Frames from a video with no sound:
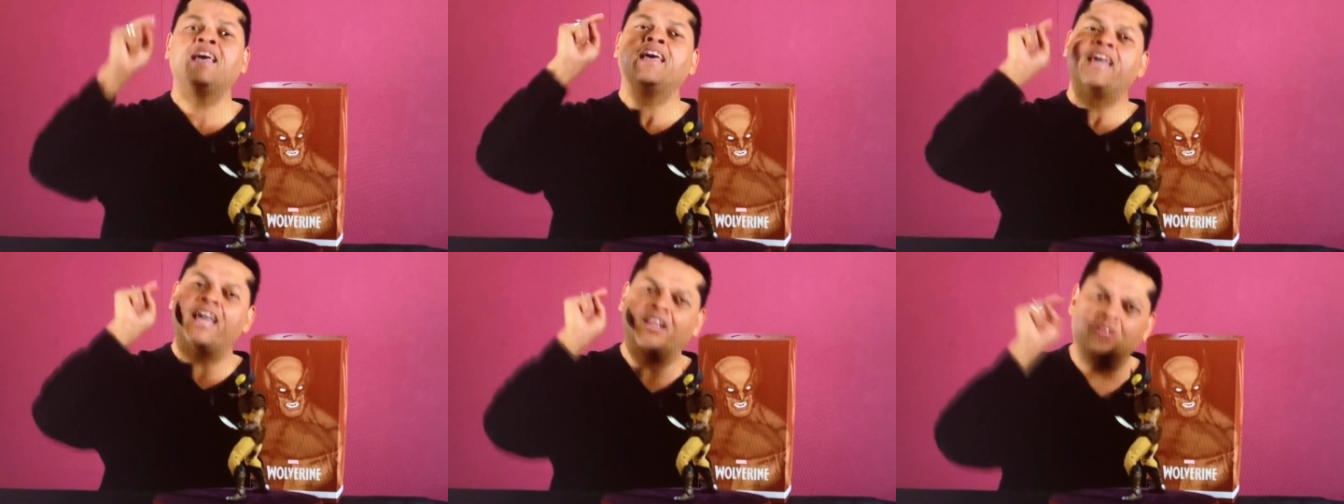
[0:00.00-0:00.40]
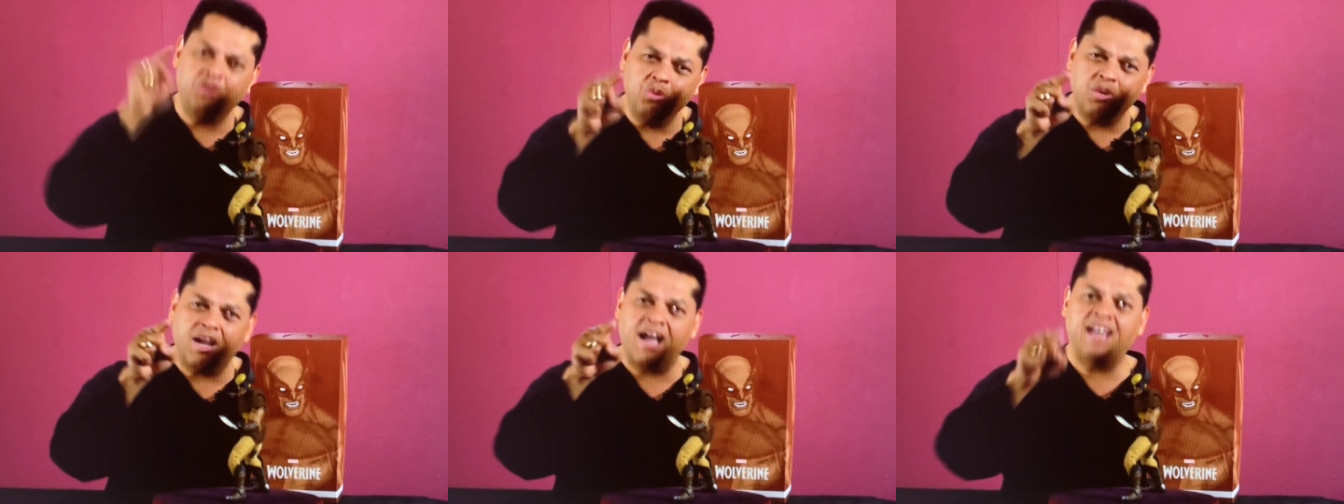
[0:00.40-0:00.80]
And
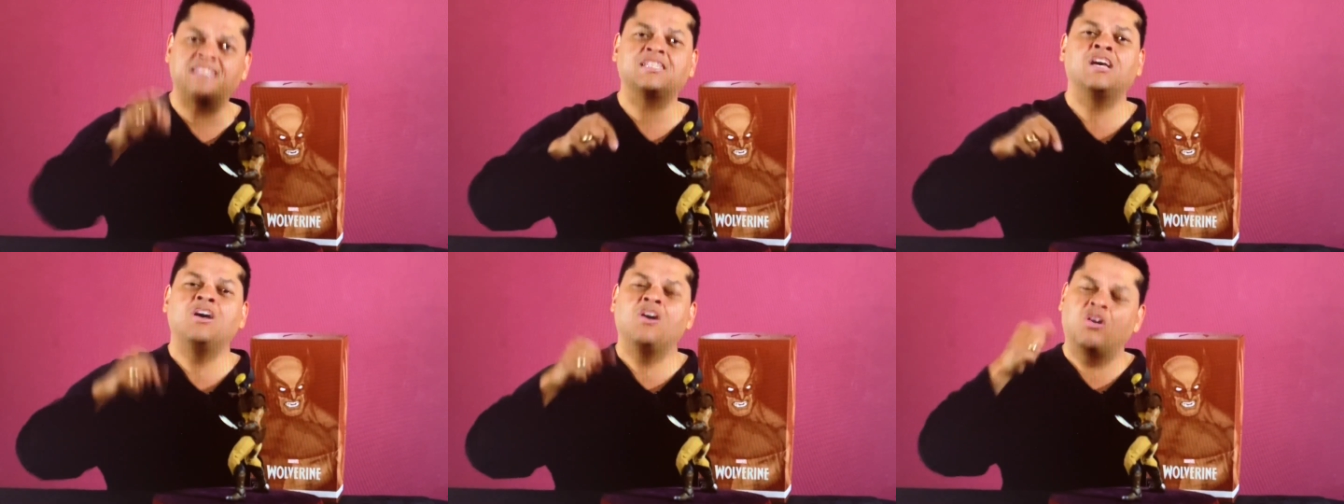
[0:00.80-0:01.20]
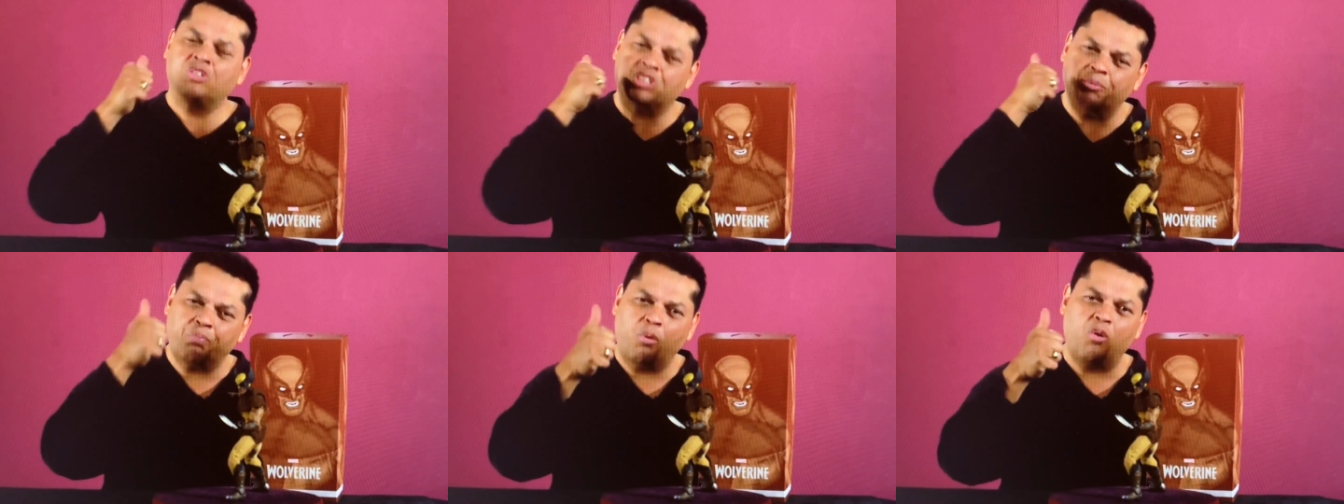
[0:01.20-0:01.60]
you guys
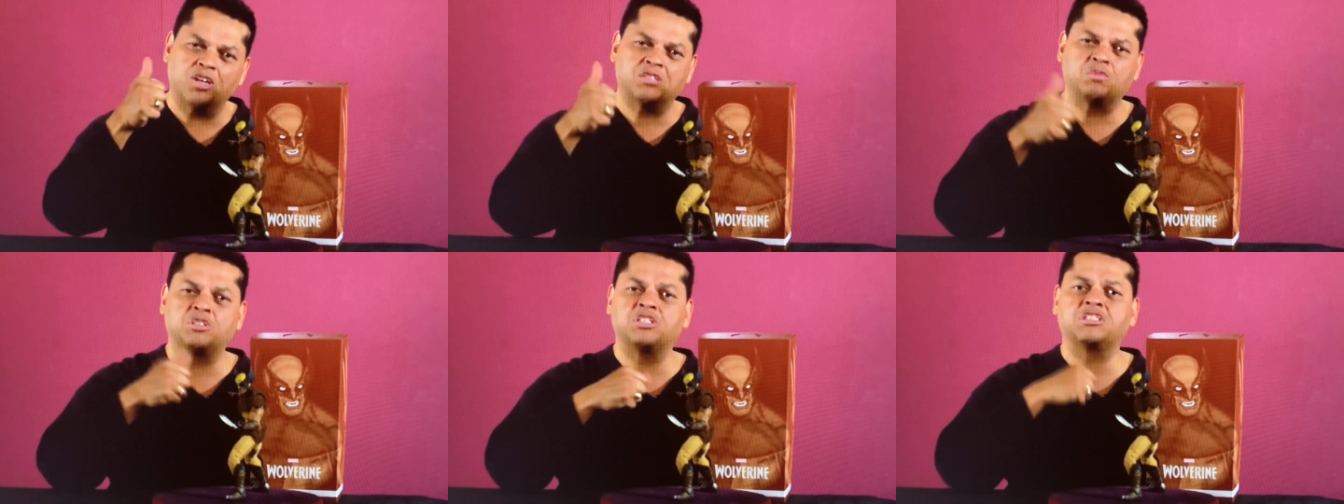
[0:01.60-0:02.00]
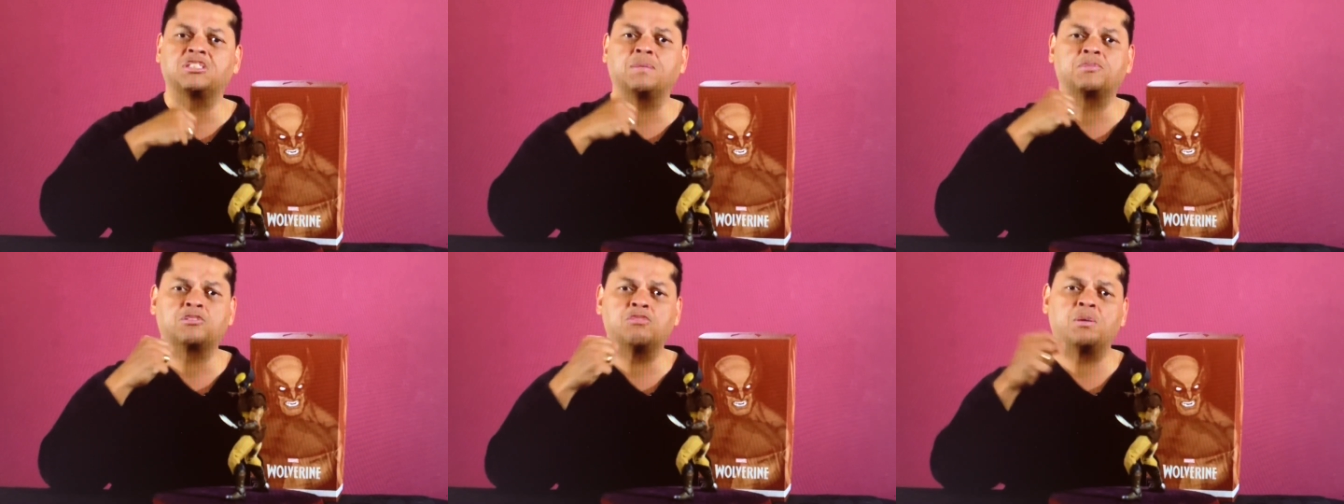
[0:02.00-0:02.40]
support us with your
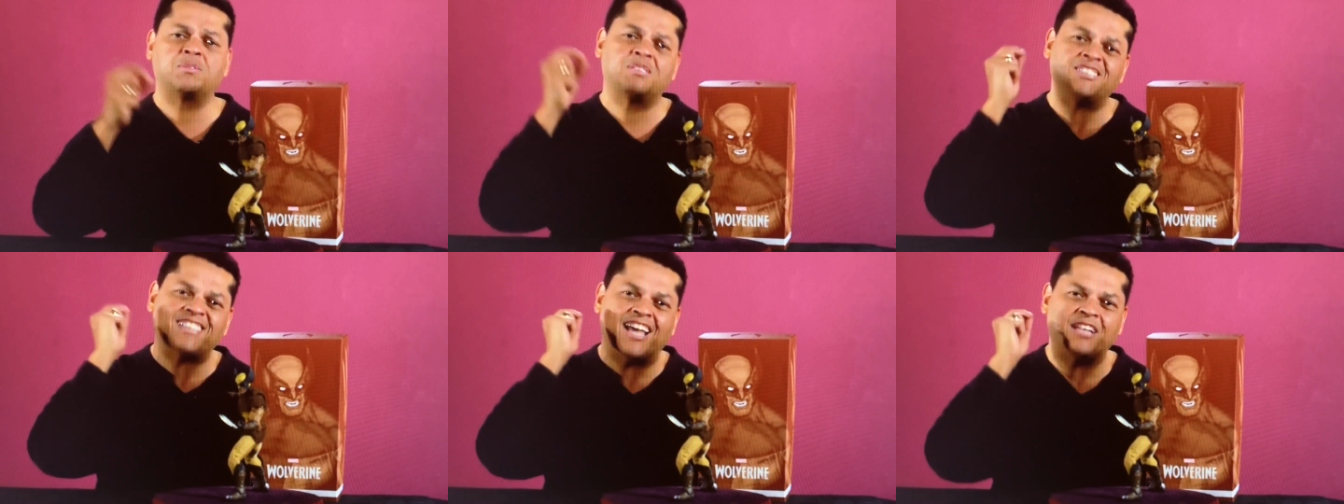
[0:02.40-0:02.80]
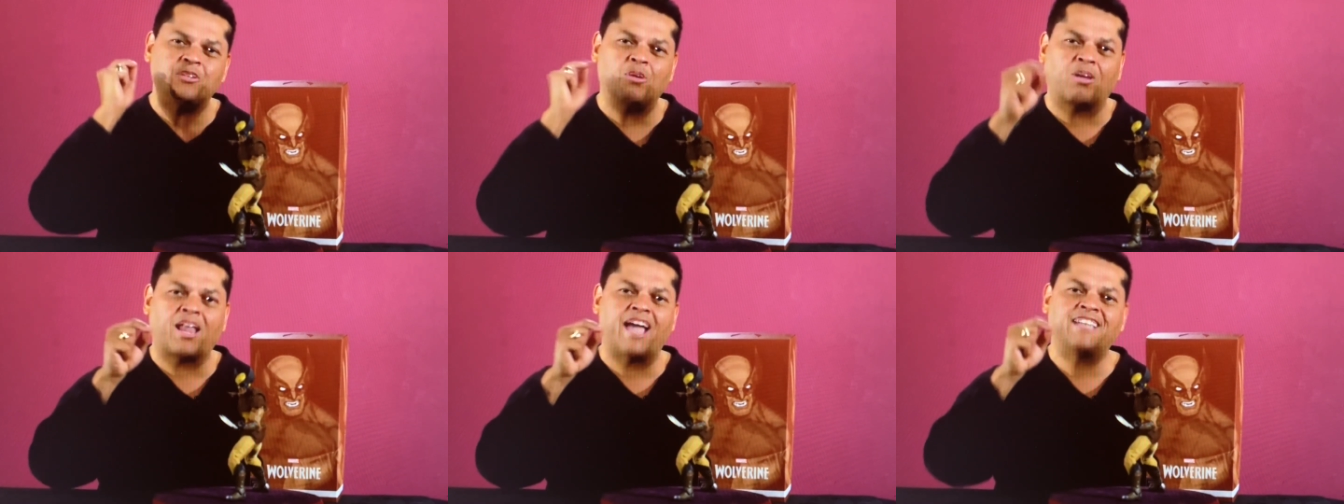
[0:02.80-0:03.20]
subscriptions and your
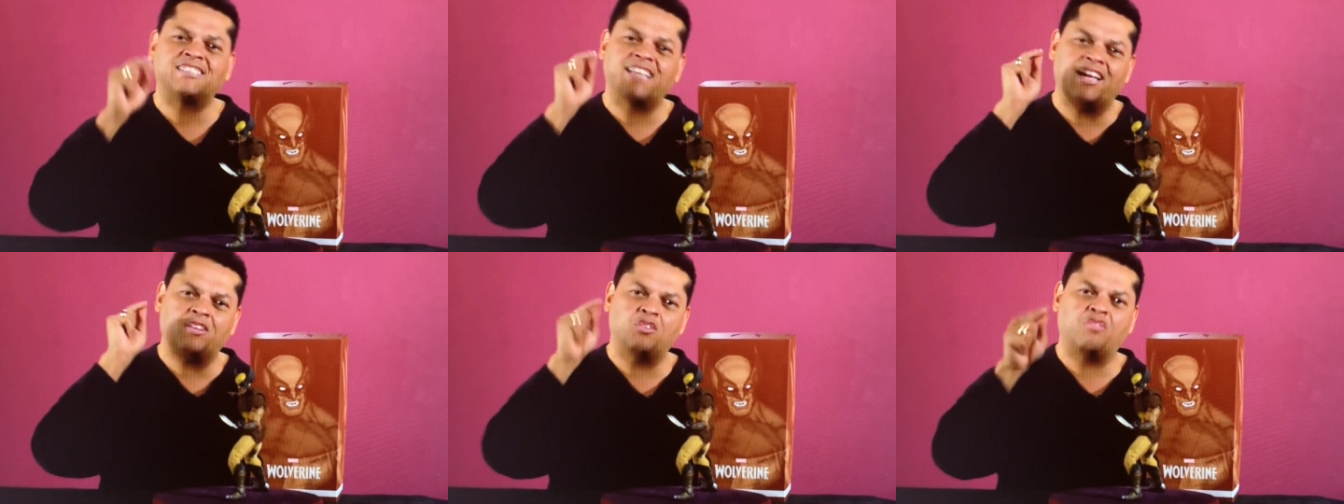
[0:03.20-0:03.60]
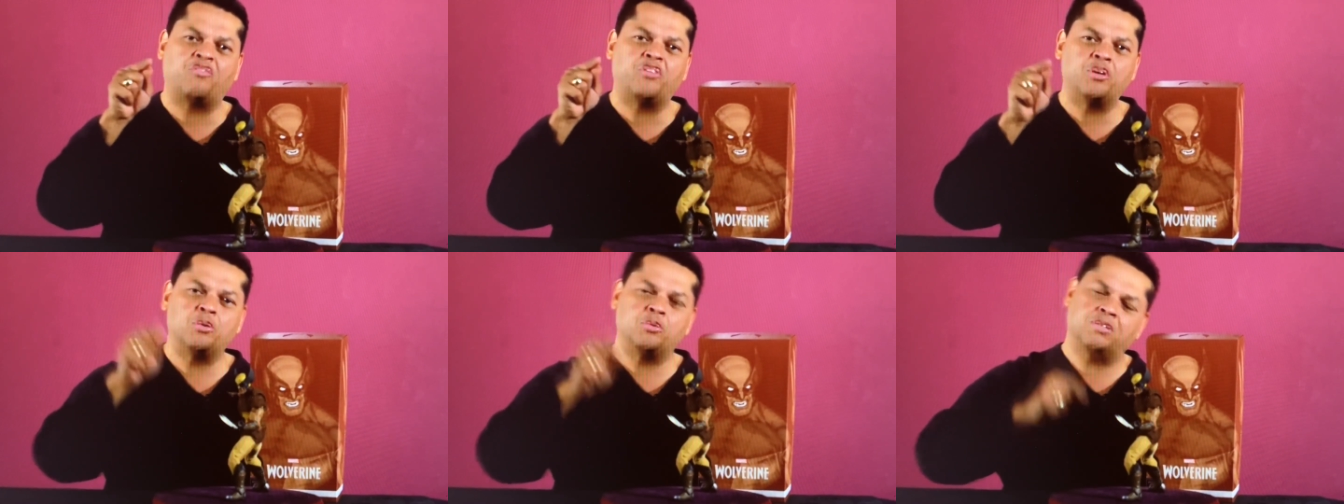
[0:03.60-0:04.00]
likes and your
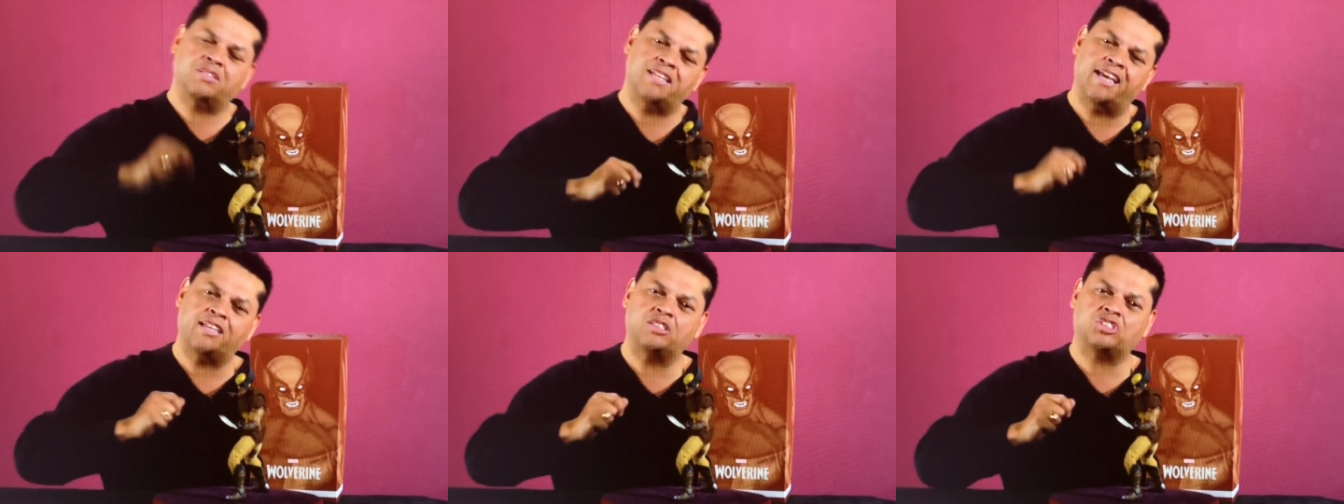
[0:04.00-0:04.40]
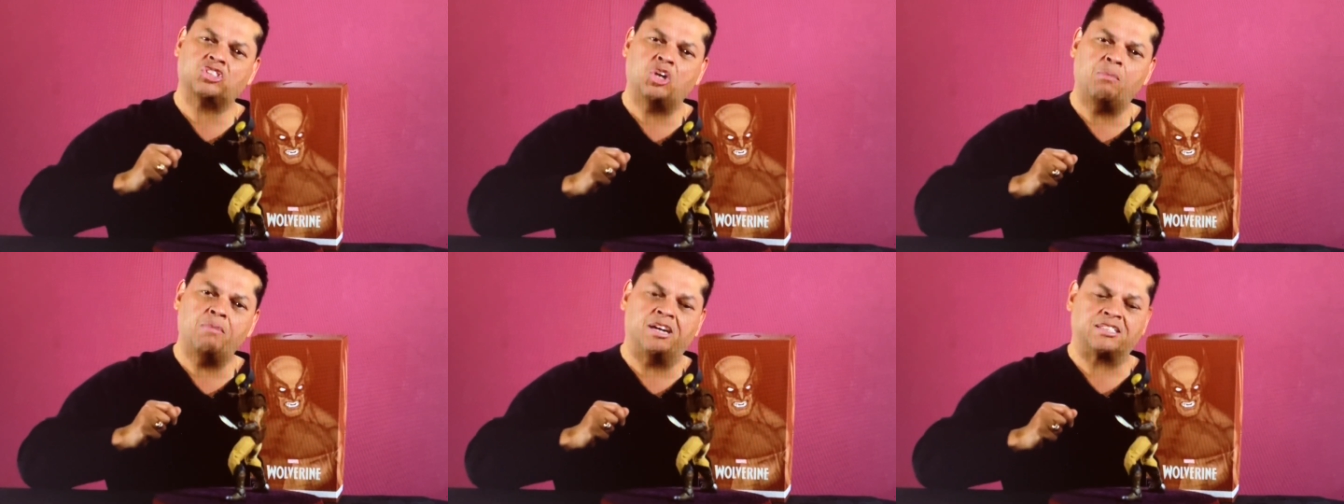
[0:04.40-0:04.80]
views. Thank you so
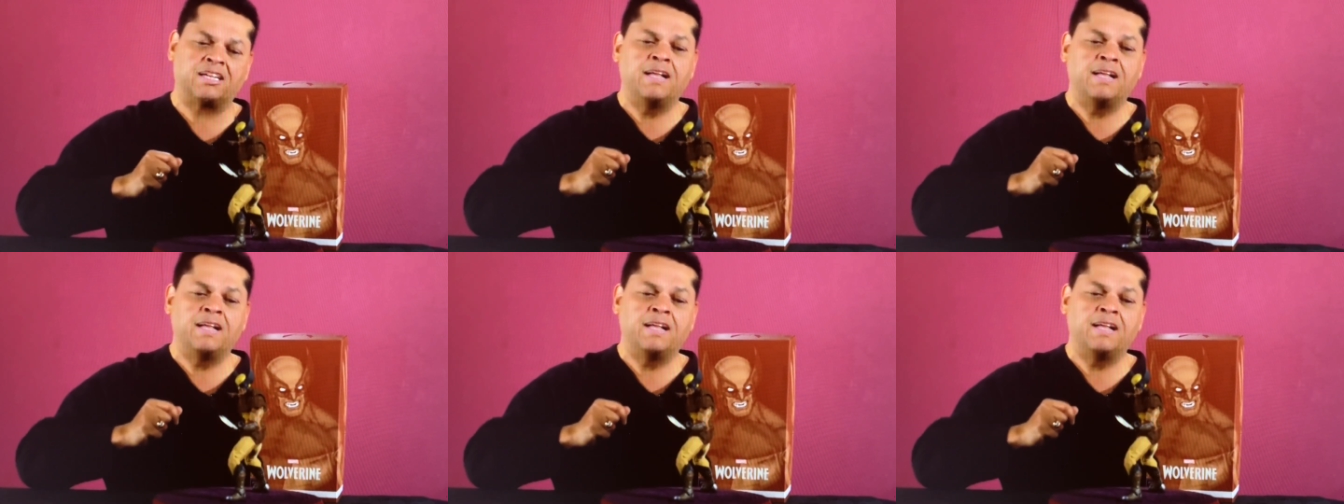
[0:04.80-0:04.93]
much.